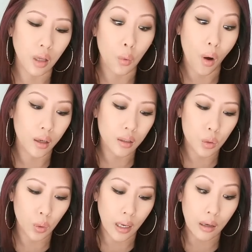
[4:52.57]
I wanted it
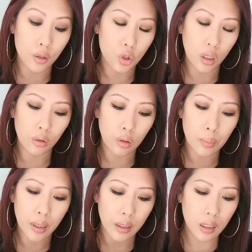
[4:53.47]
to work out in general,
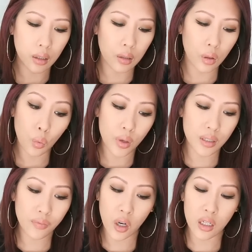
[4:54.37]
but it, it
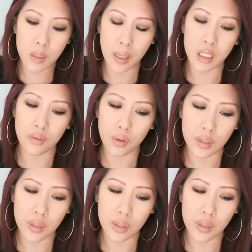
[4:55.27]
wasn't very expensive.